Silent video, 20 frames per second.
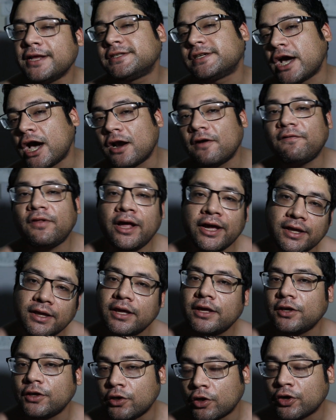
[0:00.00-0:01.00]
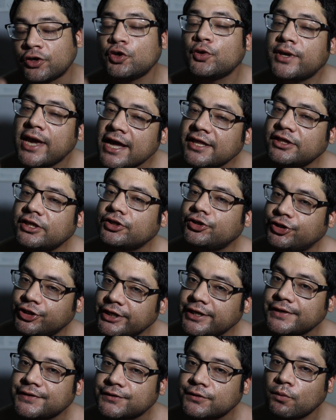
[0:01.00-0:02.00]
It's kind of like, you know, you get the
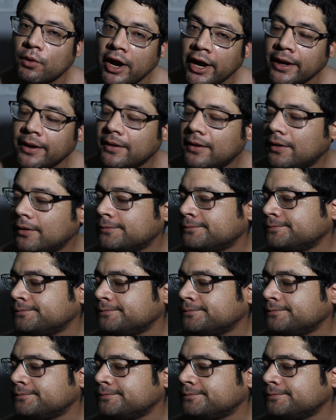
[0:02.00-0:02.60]
gist, right?